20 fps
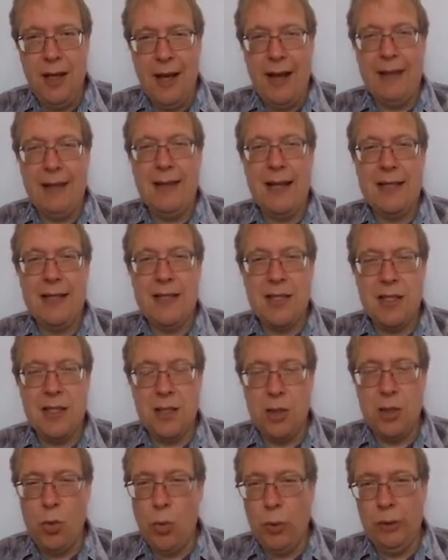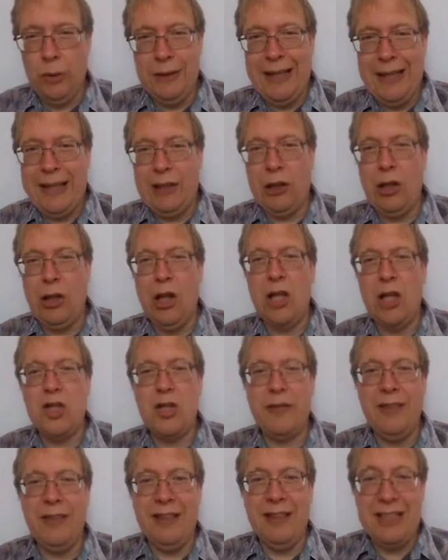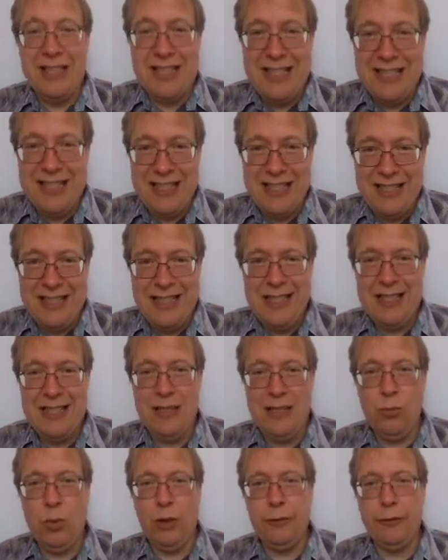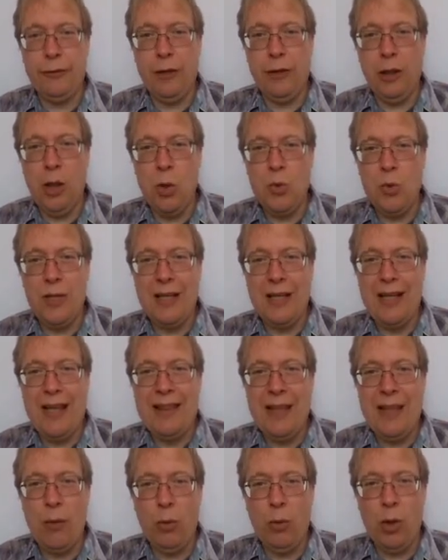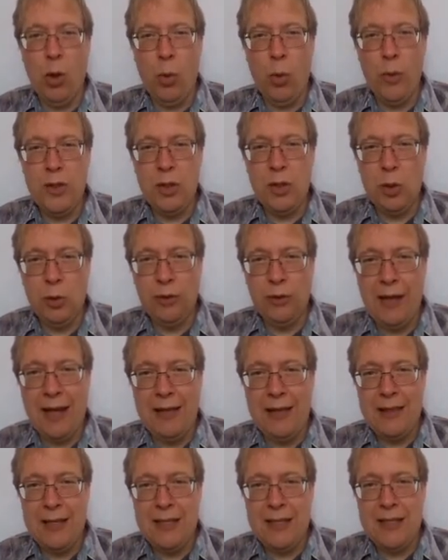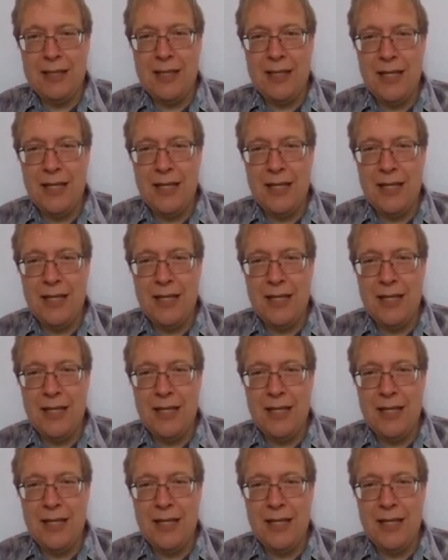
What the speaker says: And that's, you will get lots of elasticities in what follows, and they will always look like this.